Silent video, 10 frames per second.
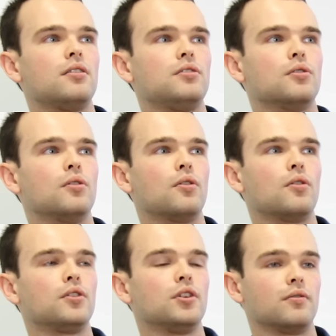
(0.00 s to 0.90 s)

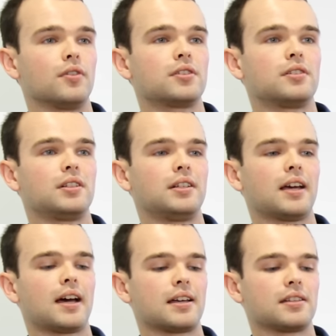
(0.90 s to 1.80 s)
your university
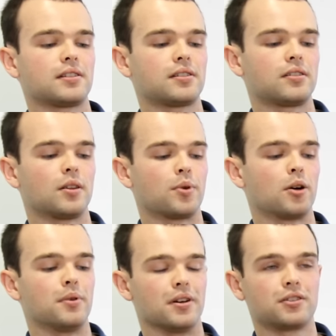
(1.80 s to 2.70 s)
has the
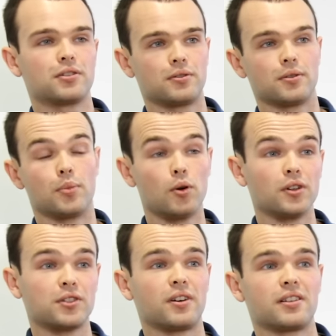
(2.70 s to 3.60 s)
appropriate
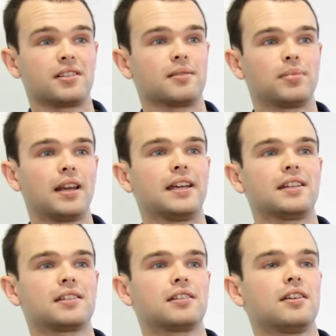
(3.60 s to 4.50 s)
support structures in
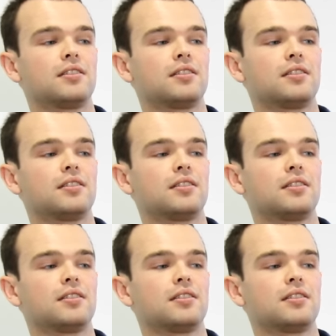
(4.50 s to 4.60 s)
place.